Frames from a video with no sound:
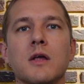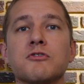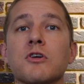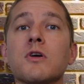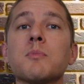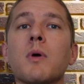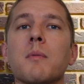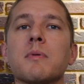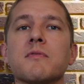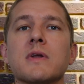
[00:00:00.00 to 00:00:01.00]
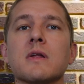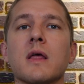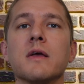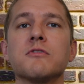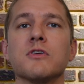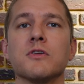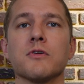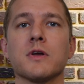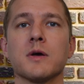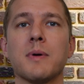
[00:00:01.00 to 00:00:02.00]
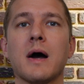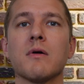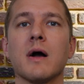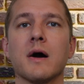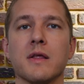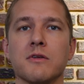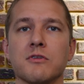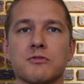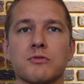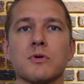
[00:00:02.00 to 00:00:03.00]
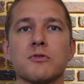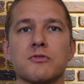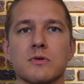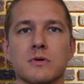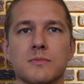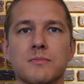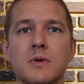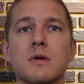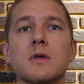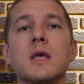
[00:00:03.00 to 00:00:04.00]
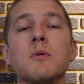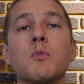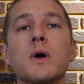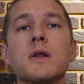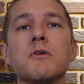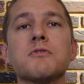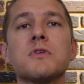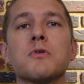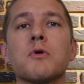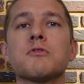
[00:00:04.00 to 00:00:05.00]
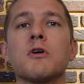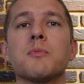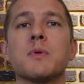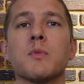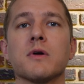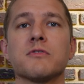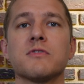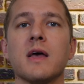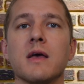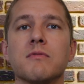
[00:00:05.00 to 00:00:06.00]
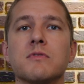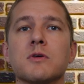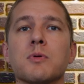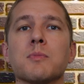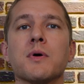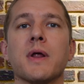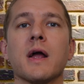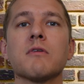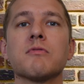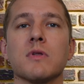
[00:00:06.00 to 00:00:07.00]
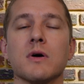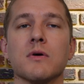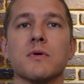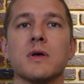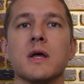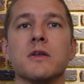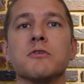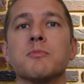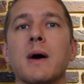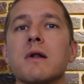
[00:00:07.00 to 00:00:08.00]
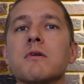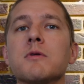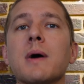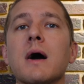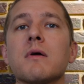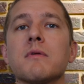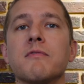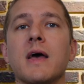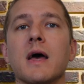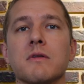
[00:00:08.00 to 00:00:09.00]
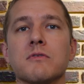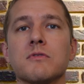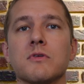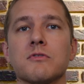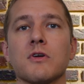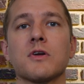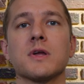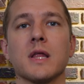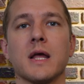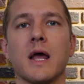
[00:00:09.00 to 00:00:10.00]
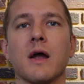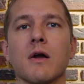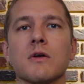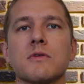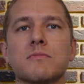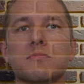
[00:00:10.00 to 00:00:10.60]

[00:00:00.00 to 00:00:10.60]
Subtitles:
Ensuring proper ventilation during a power outage is crucial. Keep windows and doors open where safe to promote airflow and use battery-powered fans to circulate air.